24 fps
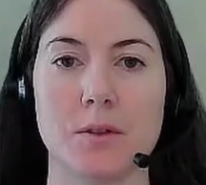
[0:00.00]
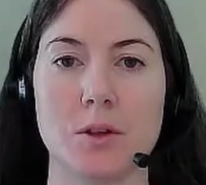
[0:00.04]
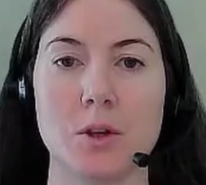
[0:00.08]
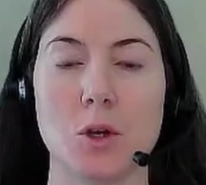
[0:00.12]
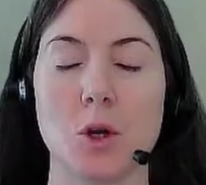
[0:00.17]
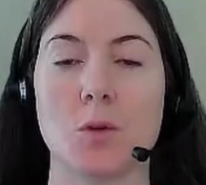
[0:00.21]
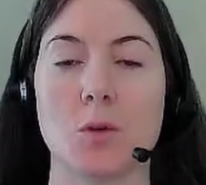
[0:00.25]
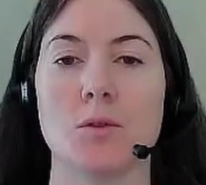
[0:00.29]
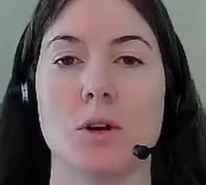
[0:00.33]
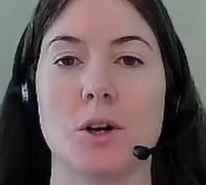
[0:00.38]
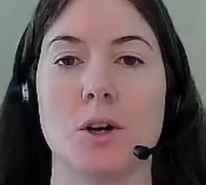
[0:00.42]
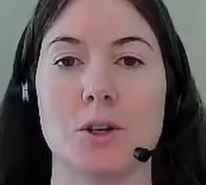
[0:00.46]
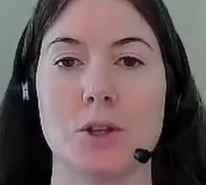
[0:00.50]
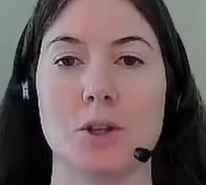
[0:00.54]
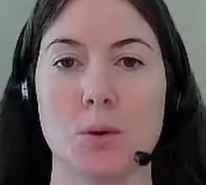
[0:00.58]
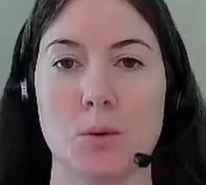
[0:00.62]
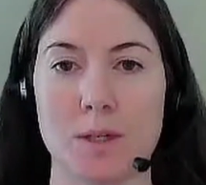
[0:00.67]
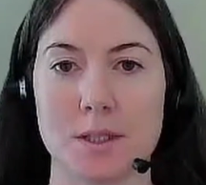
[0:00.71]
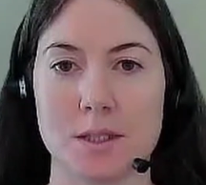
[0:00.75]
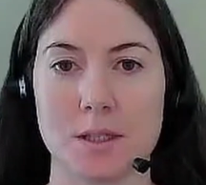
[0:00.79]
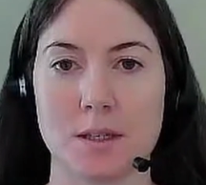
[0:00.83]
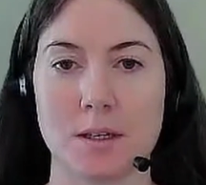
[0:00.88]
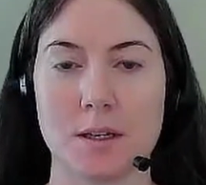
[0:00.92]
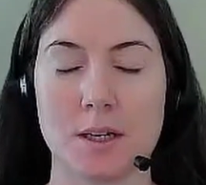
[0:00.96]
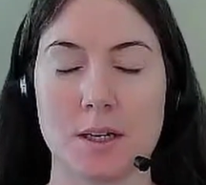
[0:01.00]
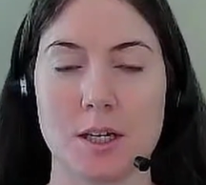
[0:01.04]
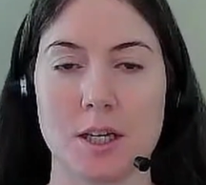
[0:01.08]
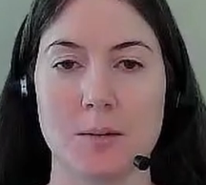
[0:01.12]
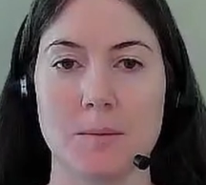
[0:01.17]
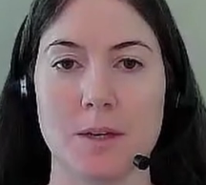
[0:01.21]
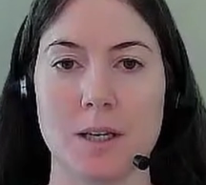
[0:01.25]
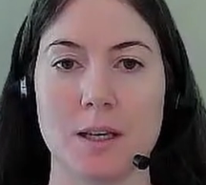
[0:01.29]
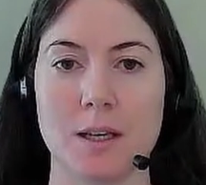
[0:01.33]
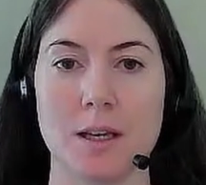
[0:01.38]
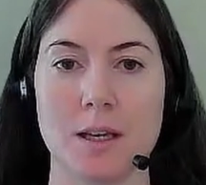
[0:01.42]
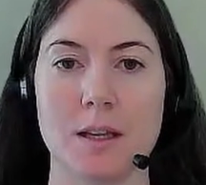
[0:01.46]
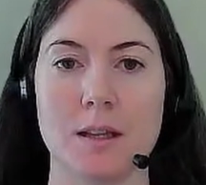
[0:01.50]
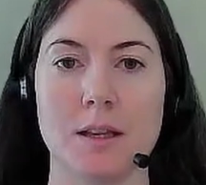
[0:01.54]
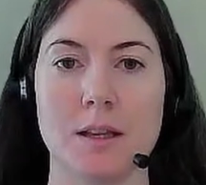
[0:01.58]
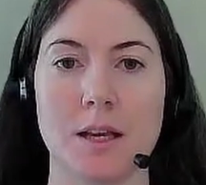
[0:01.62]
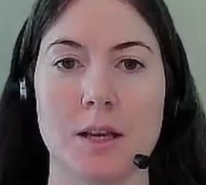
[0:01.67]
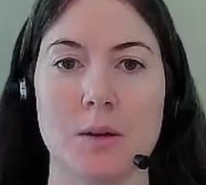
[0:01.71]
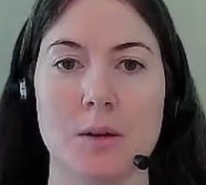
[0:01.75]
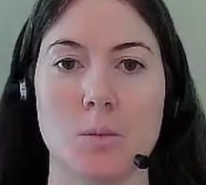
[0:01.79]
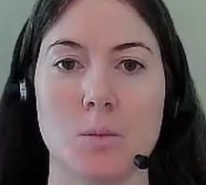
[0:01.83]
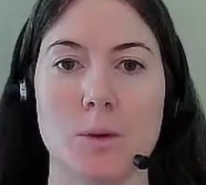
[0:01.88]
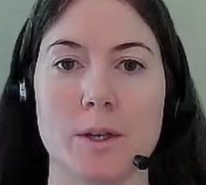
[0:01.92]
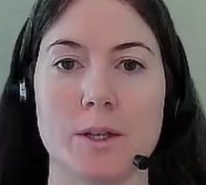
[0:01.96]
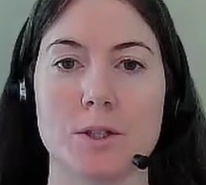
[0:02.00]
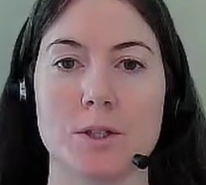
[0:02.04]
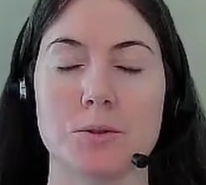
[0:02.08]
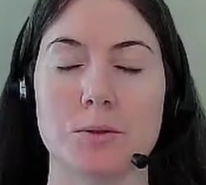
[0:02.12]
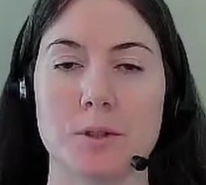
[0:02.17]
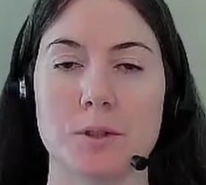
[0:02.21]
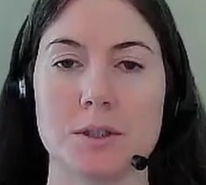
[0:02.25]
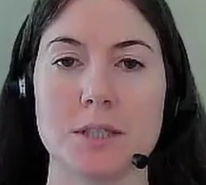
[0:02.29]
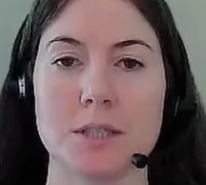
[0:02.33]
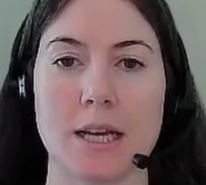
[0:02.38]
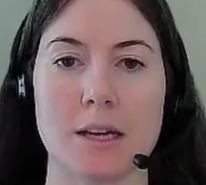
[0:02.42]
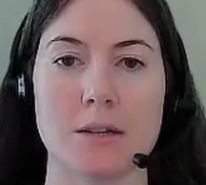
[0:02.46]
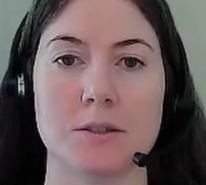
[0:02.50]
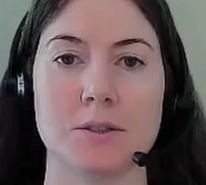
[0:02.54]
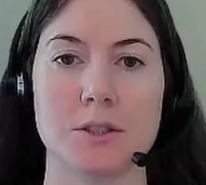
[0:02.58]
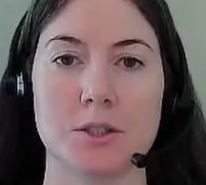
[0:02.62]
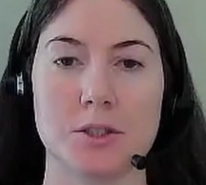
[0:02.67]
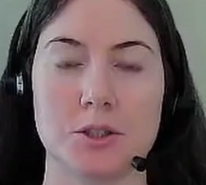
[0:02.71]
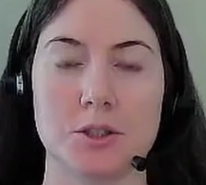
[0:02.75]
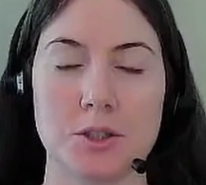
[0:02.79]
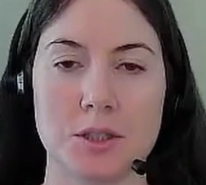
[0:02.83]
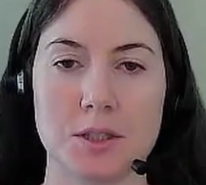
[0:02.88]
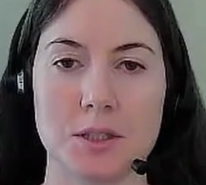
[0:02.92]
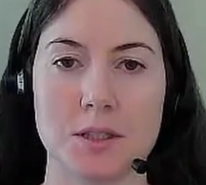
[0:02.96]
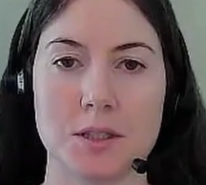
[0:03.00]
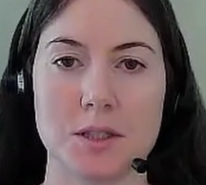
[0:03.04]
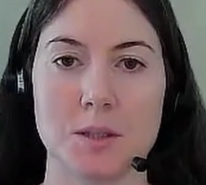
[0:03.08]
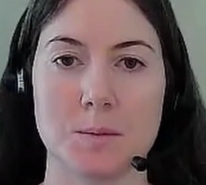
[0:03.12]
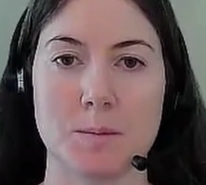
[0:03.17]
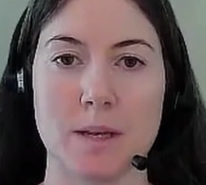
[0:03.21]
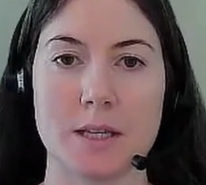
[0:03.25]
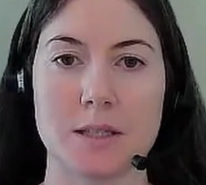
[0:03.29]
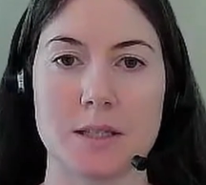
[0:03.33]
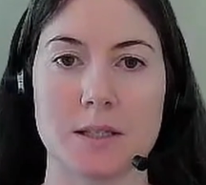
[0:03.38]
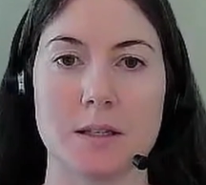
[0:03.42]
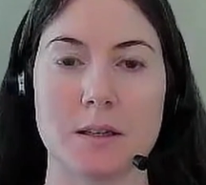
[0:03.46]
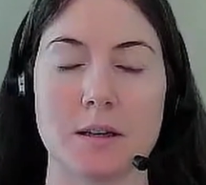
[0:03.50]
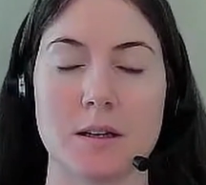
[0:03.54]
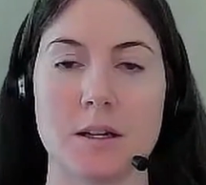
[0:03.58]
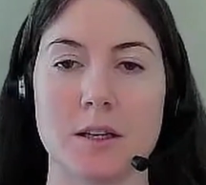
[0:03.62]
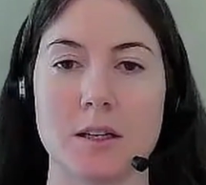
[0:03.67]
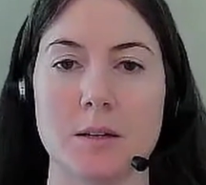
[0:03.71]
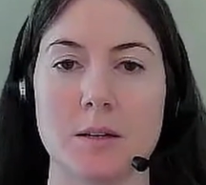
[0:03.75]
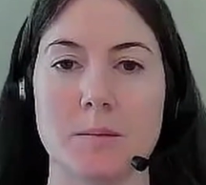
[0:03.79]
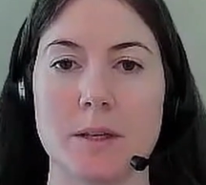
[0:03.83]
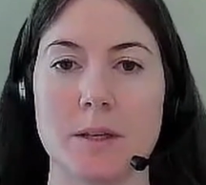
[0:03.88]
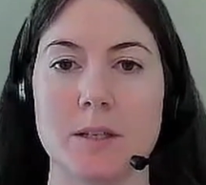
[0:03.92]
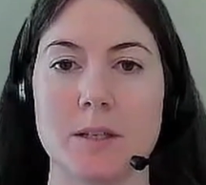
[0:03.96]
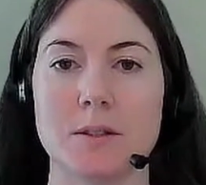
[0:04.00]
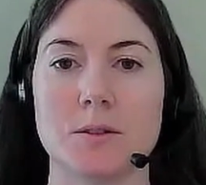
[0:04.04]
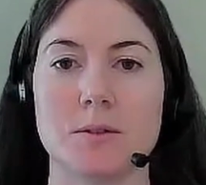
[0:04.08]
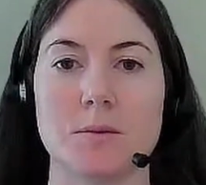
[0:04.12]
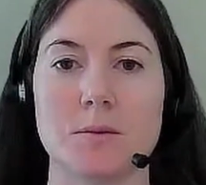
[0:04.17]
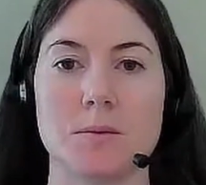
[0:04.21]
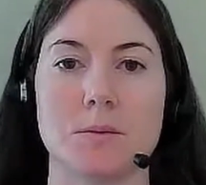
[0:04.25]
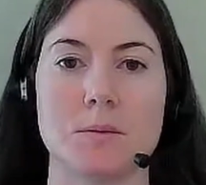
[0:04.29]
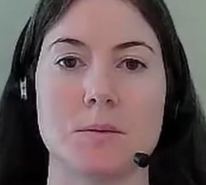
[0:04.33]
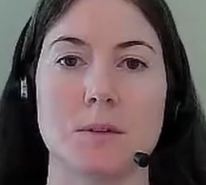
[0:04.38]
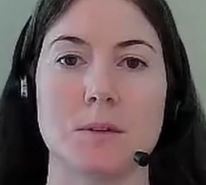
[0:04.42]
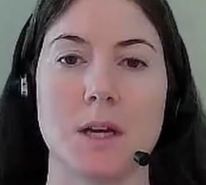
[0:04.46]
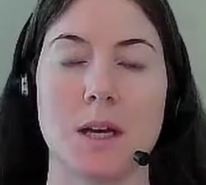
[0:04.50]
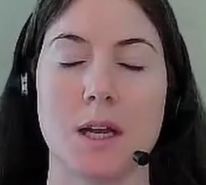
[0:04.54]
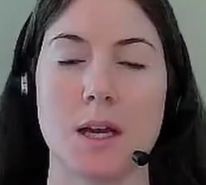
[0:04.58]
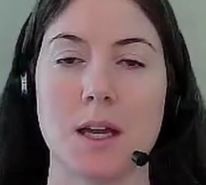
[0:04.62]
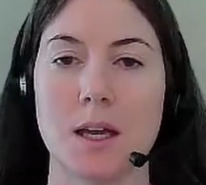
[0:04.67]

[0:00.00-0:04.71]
overall U.S. economy, and then we drill down to just the space economy to